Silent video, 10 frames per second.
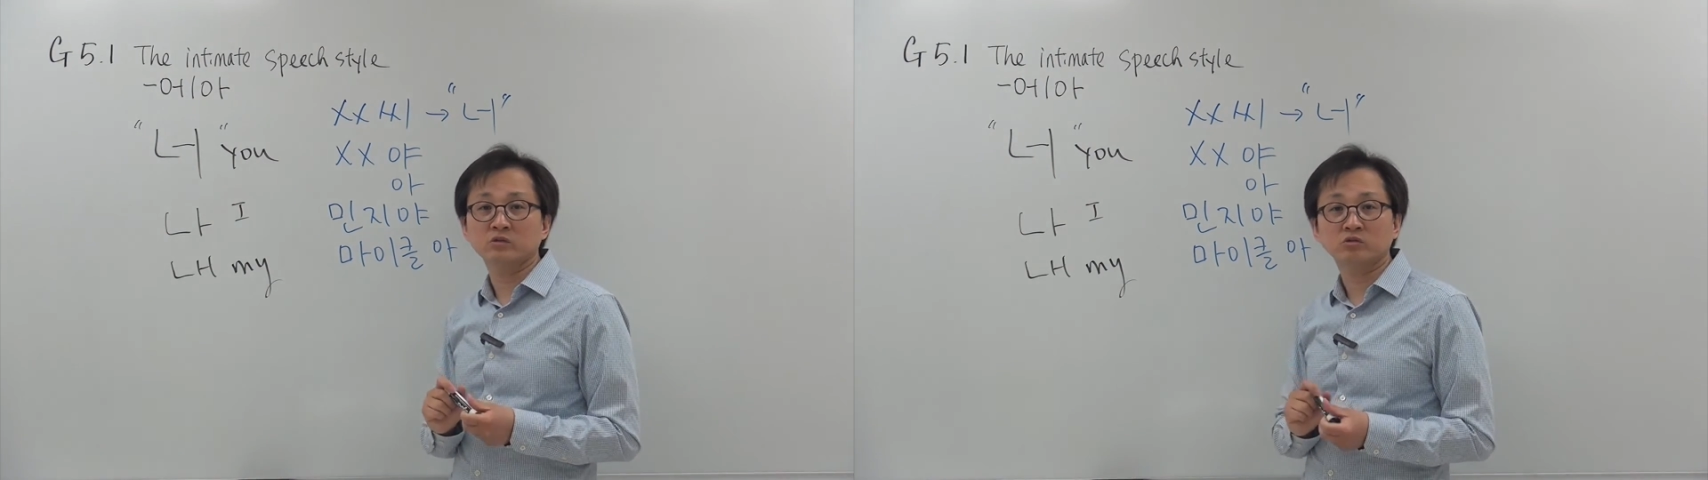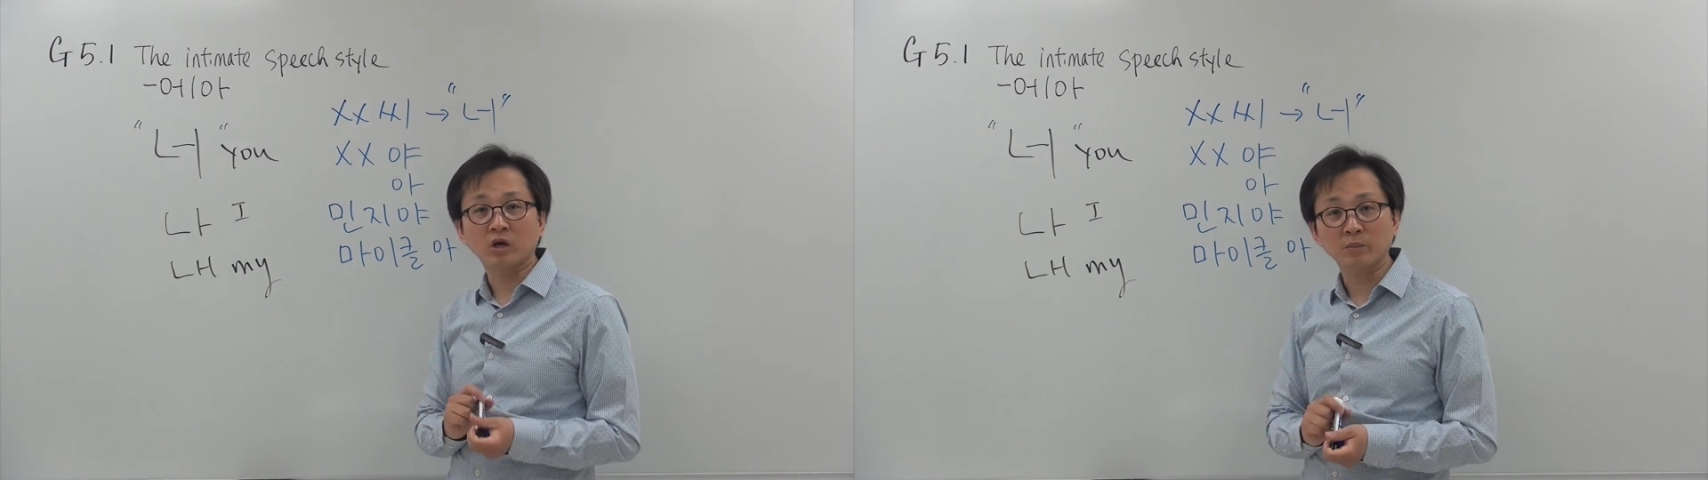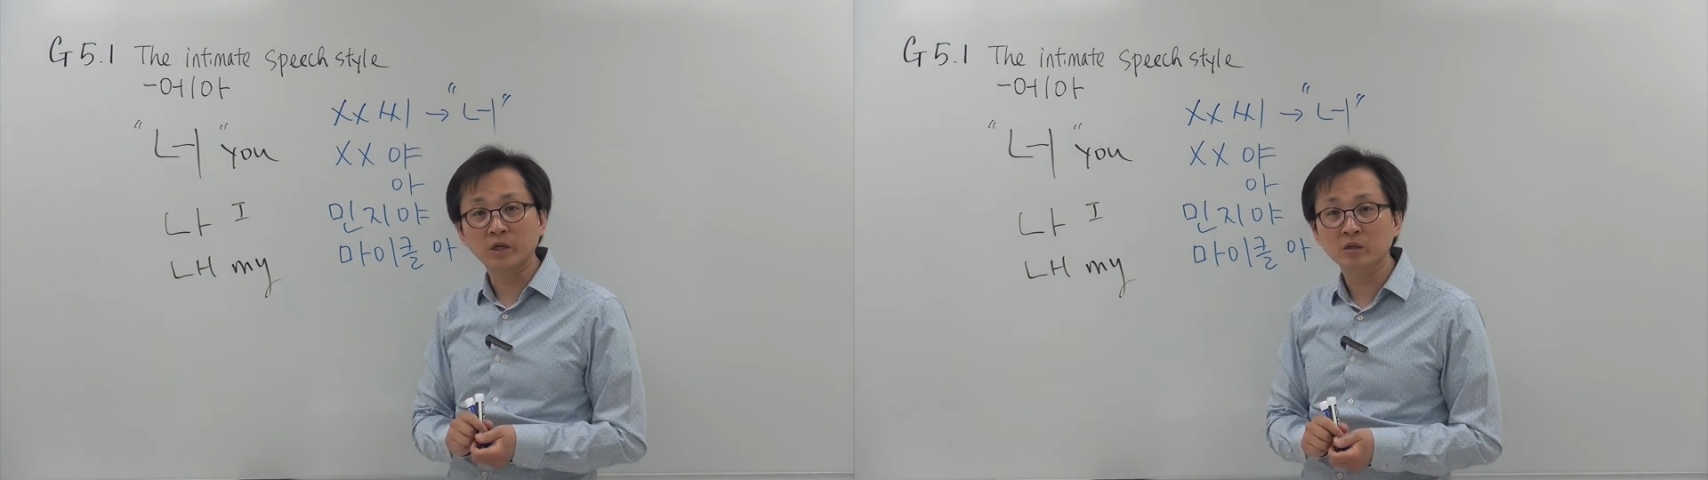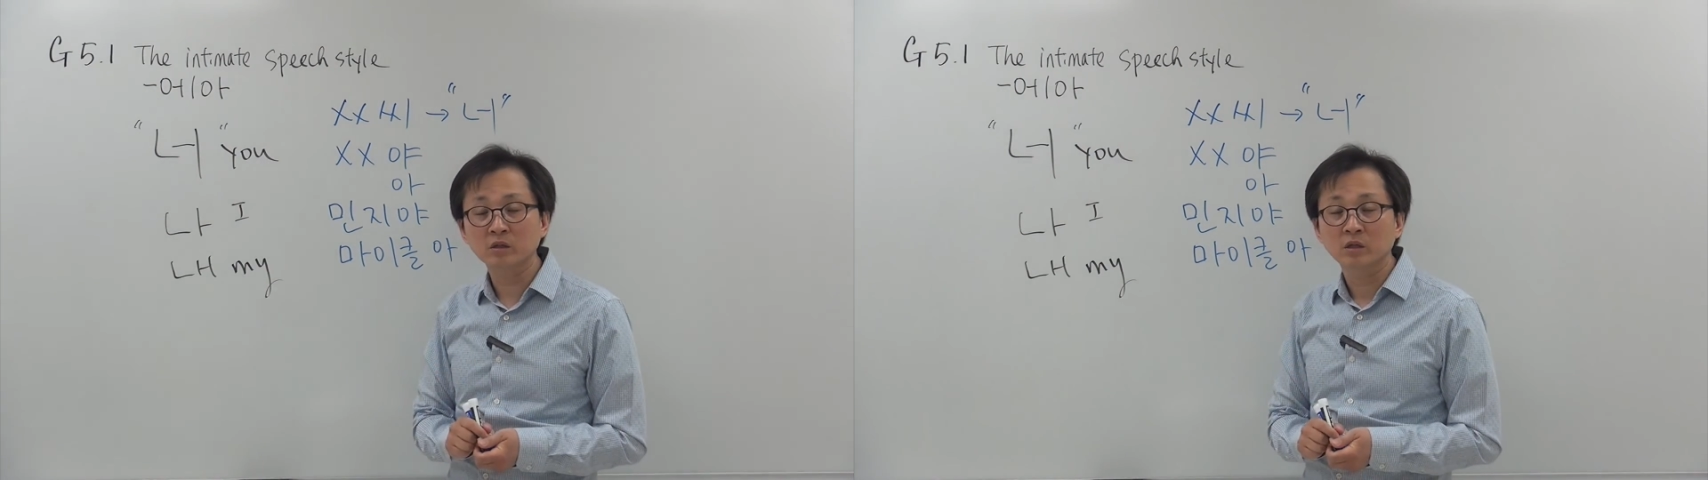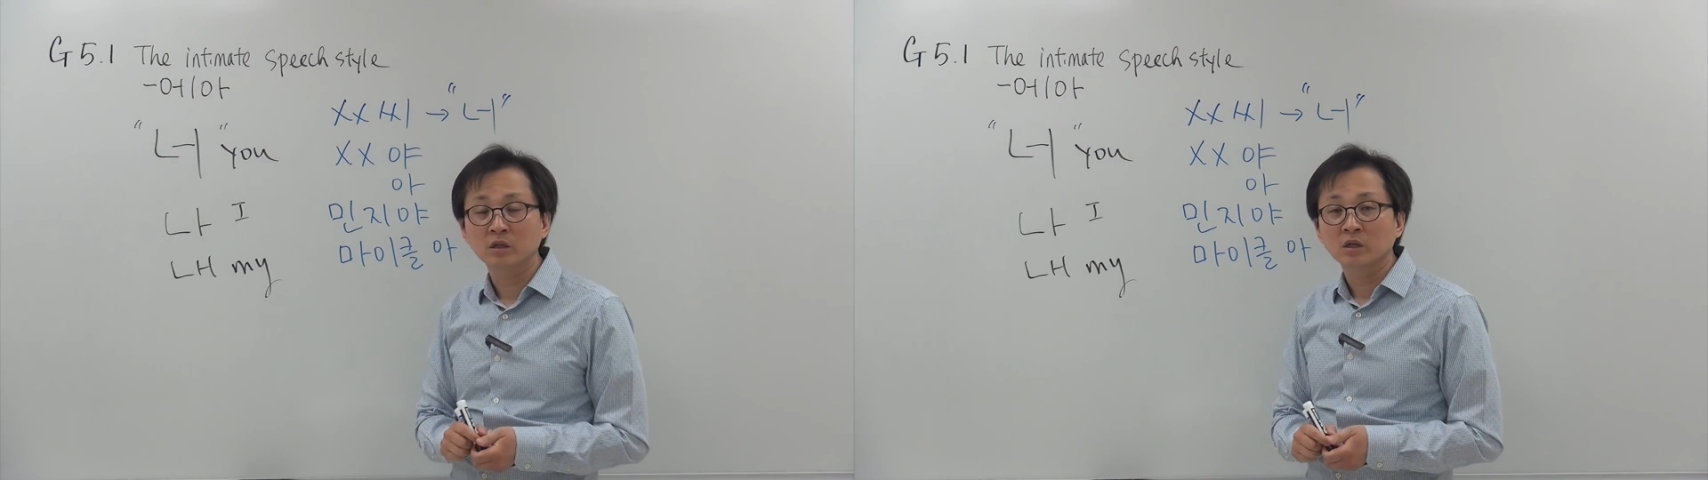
drama,